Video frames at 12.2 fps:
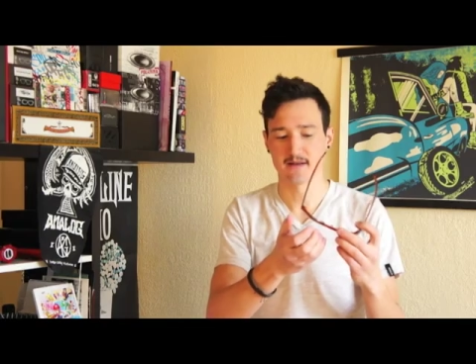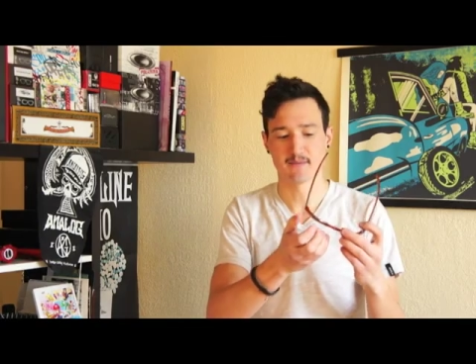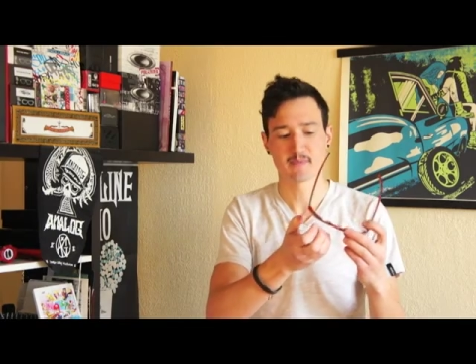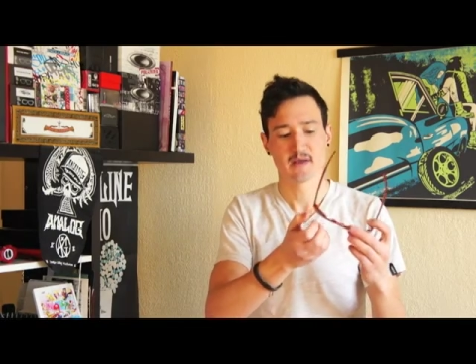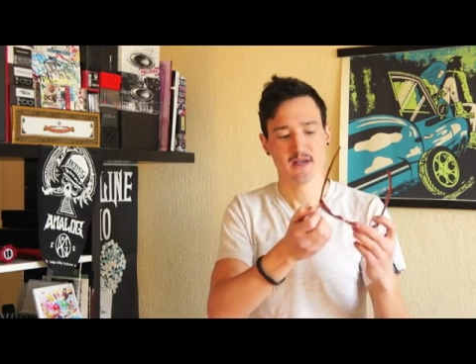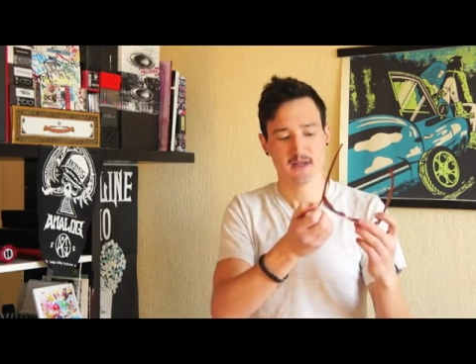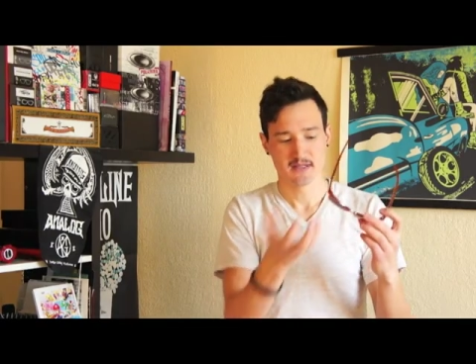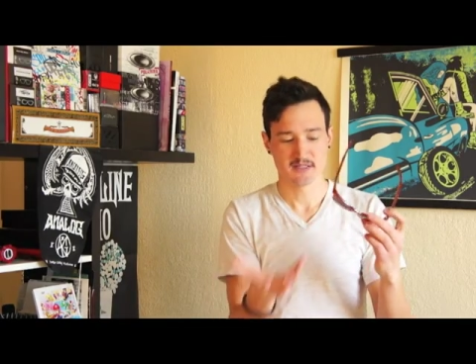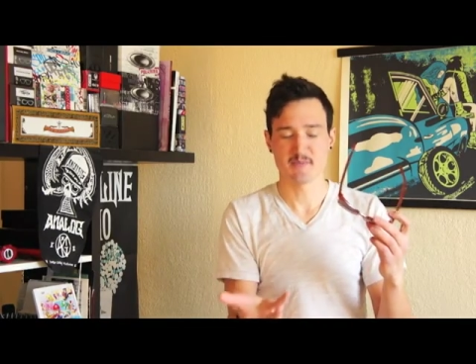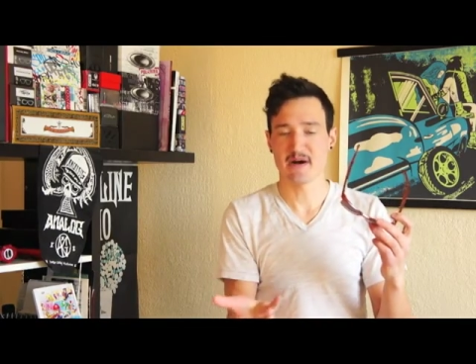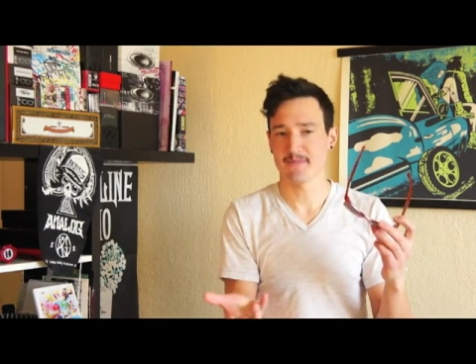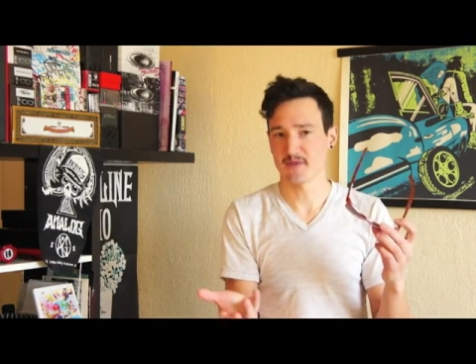up
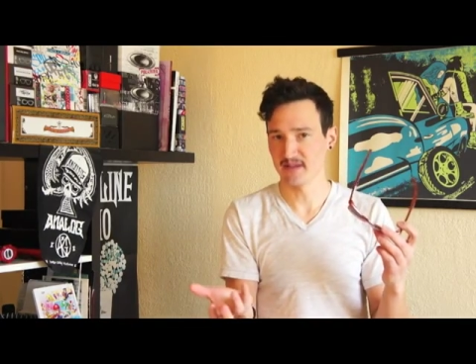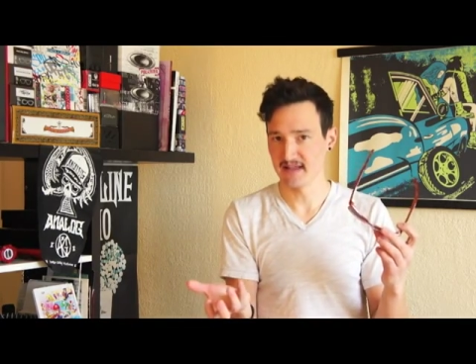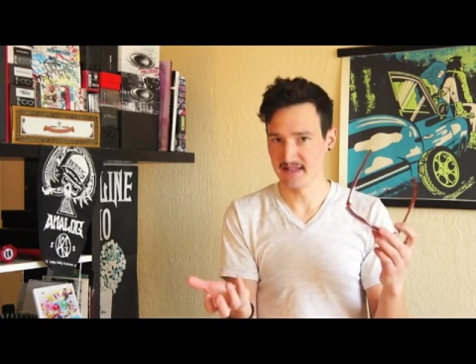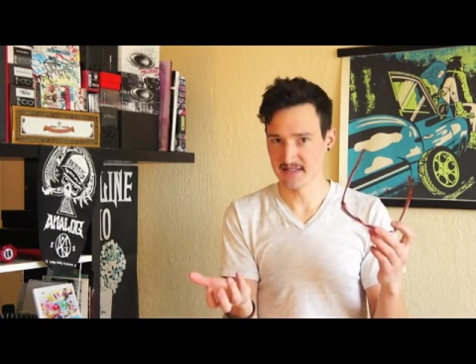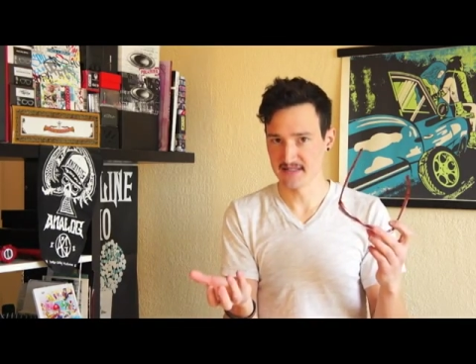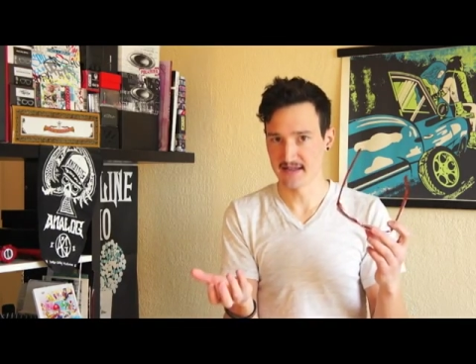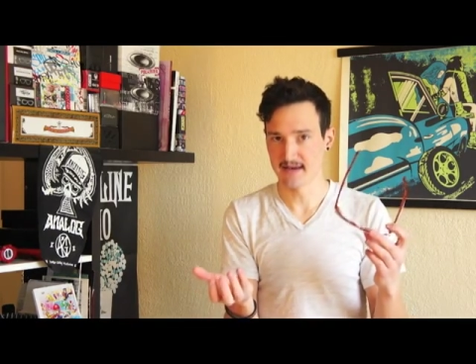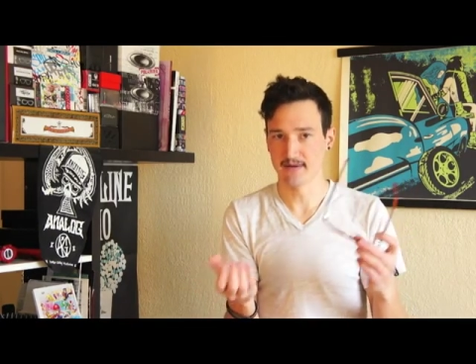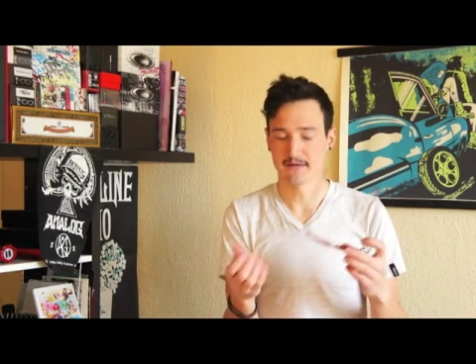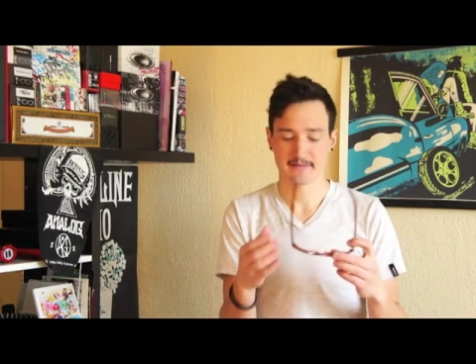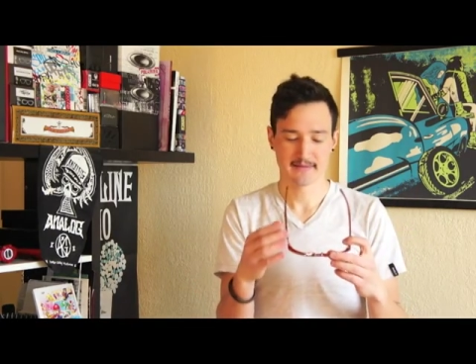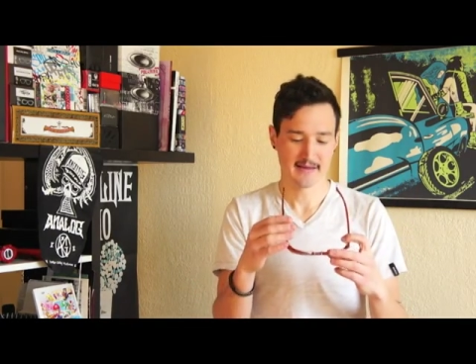to pop the lenses
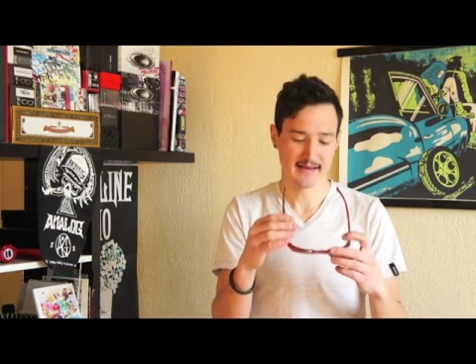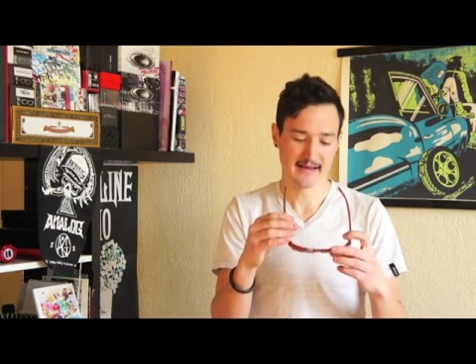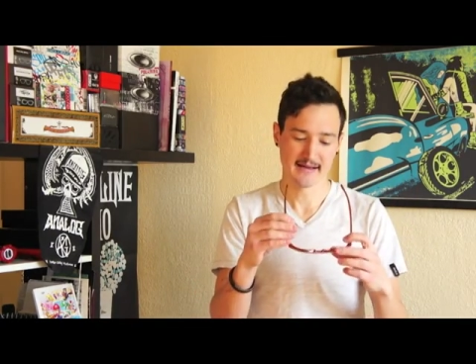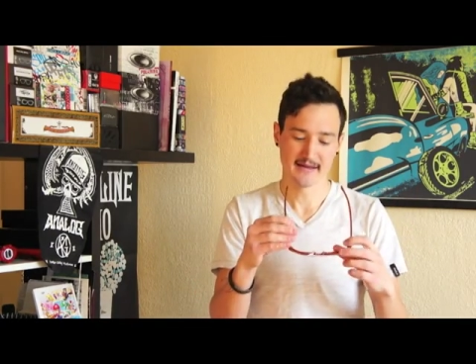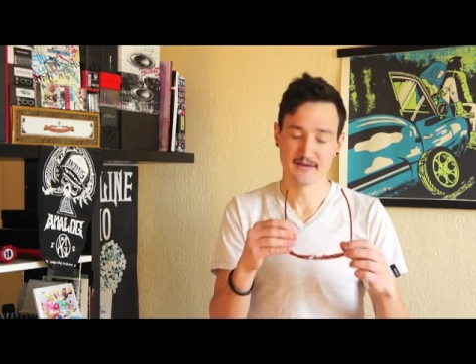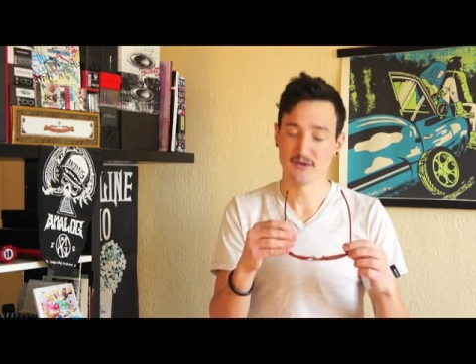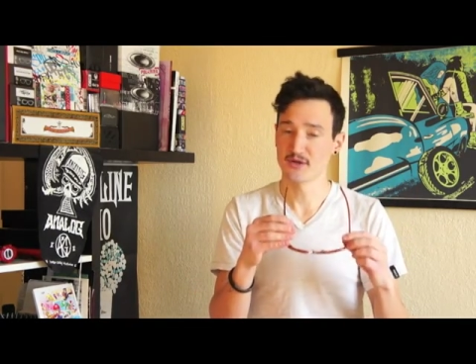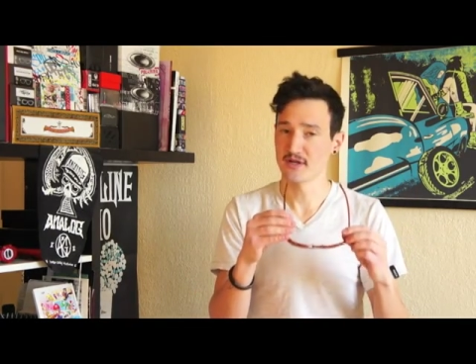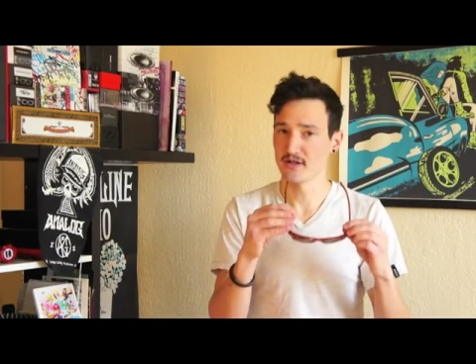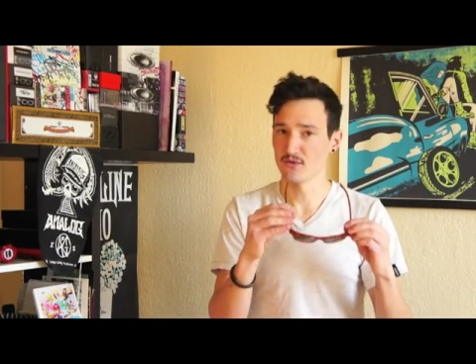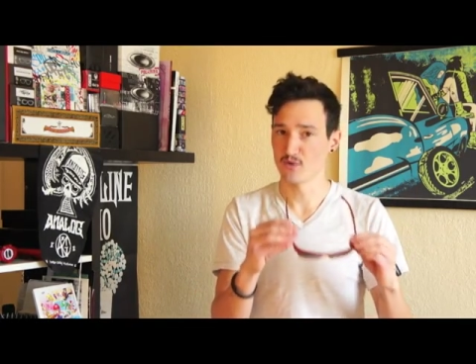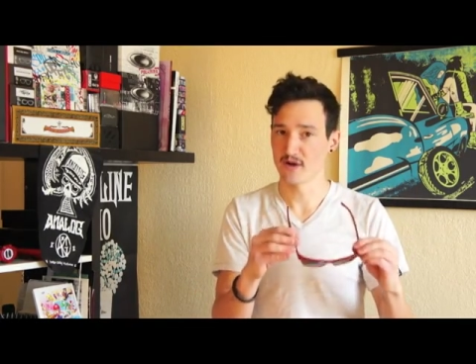out, and you
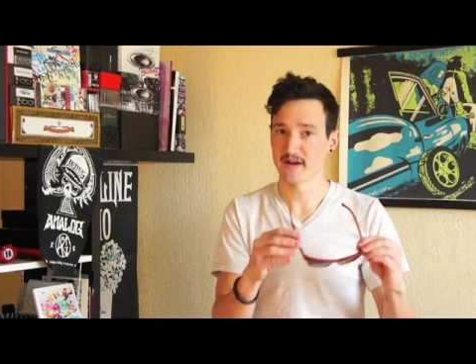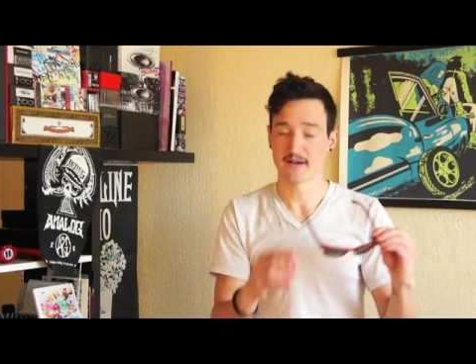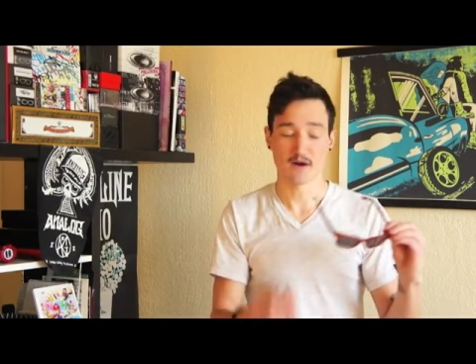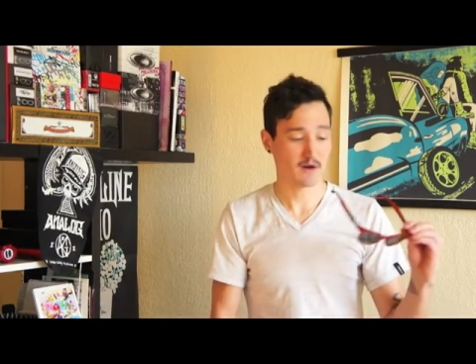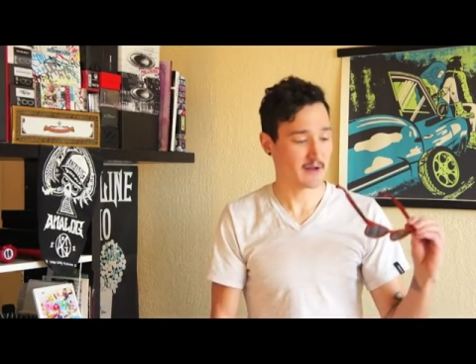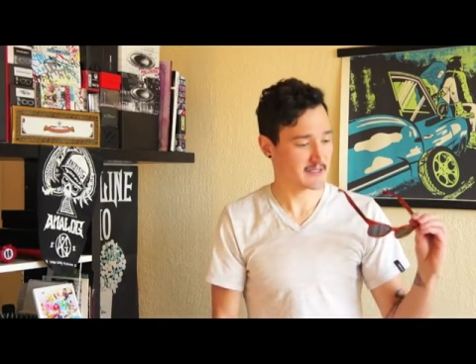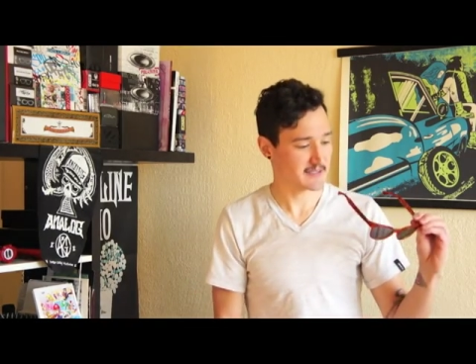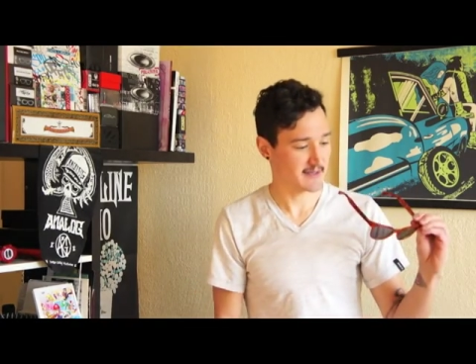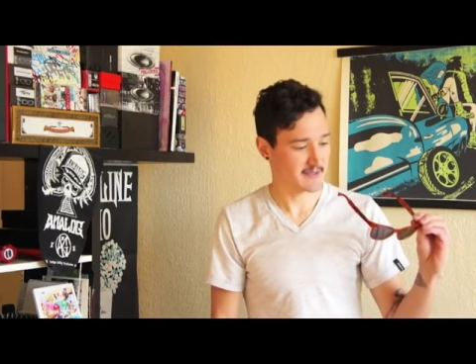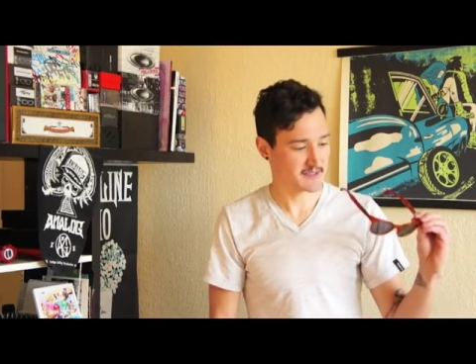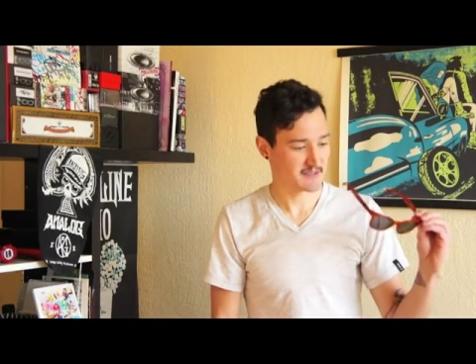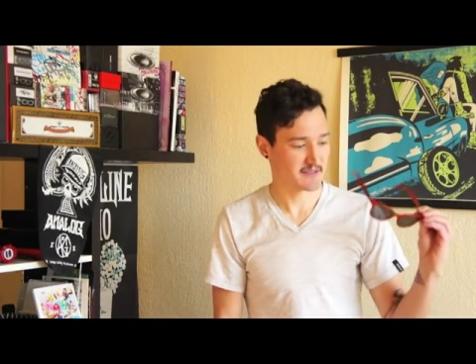can run an RX
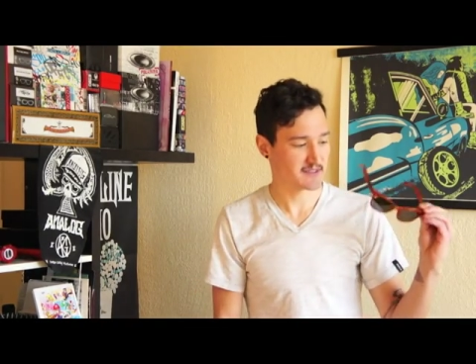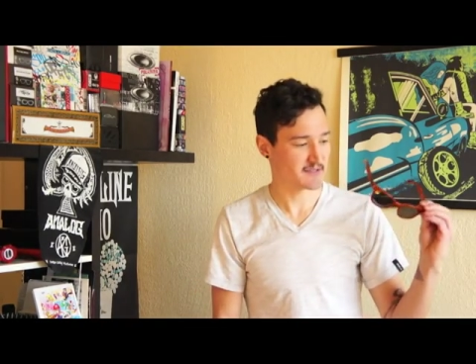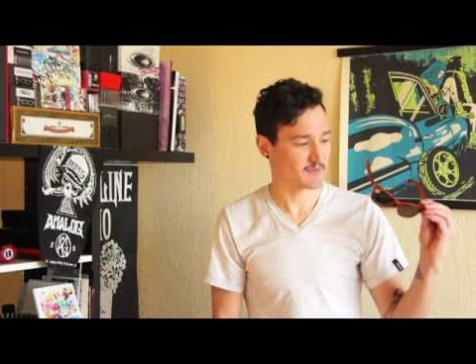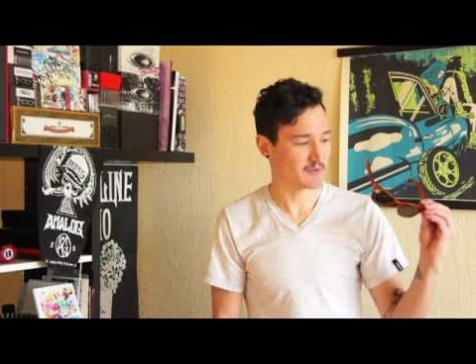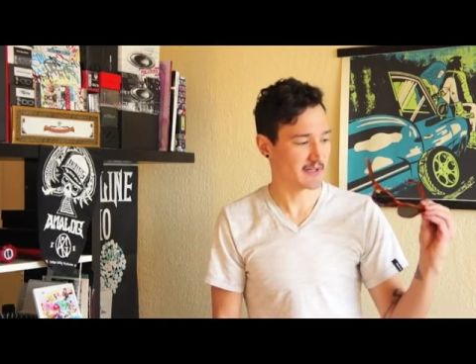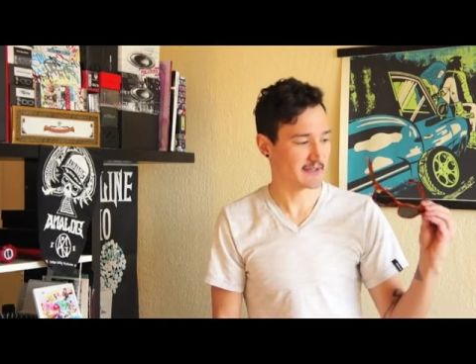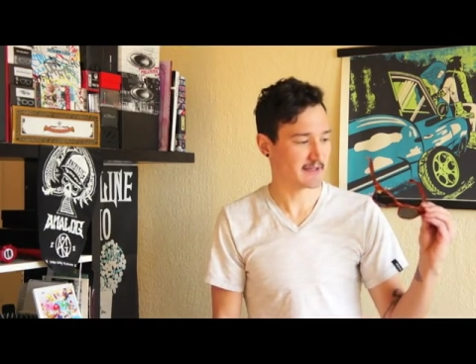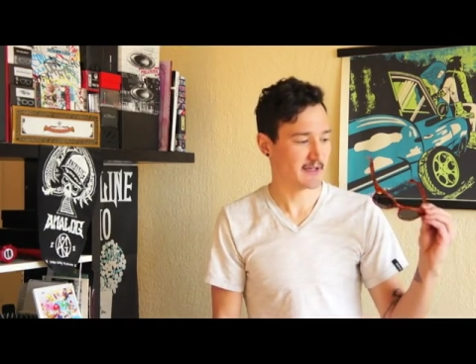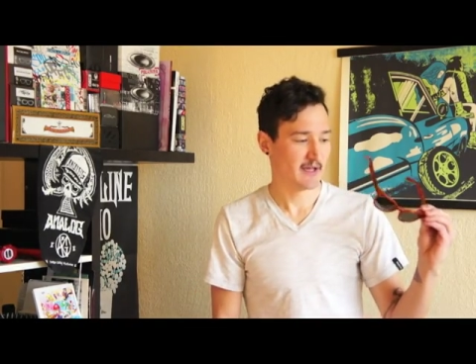lens in these if you'd like.